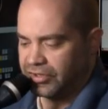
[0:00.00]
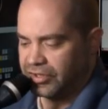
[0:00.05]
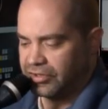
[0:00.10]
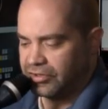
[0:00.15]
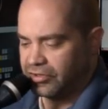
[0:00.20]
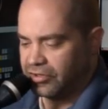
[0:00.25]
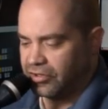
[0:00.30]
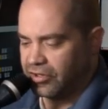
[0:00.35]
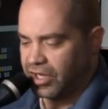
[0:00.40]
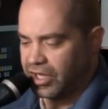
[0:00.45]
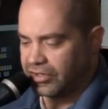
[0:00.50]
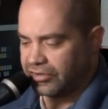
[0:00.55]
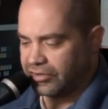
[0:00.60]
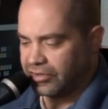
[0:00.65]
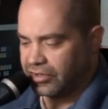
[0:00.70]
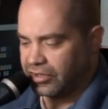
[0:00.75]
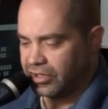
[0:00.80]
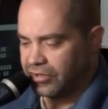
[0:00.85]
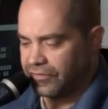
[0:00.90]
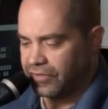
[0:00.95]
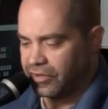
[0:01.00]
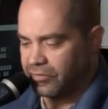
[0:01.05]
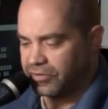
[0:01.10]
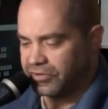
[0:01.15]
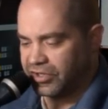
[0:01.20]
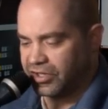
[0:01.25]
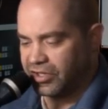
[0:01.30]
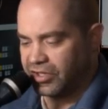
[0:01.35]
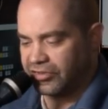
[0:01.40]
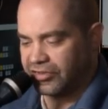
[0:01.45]
Tinder asking if I
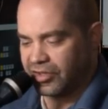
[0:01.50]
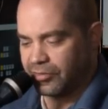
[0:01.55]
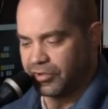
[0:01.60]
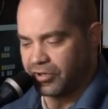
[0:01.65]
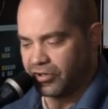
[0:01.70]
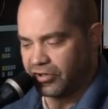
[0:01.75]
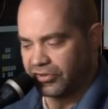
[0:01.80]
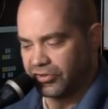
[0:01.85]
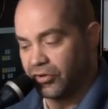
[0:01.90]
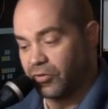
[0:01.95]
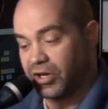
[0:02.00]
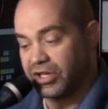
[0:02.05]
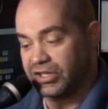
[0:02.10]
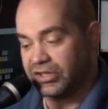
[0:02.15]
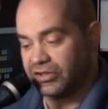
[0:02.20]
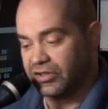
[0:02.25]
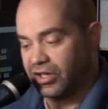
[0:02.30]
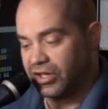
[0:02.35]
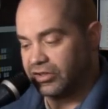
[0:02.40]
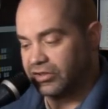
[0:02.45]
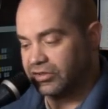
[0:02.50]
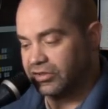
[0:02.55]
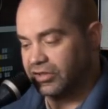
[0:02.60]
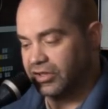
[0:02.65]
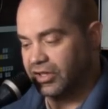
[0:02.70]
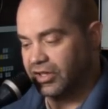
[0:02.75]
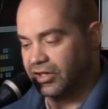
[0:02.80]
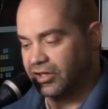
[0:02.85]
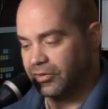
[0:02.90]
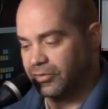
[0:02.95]
went to any seminars. No, I did not.
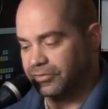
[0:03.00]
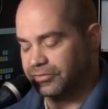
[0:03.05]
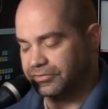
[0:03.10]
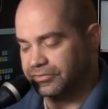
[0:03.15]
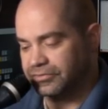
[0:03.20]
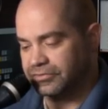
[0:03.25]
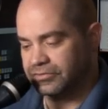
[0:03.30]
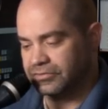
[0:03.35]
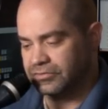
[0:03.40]
Um,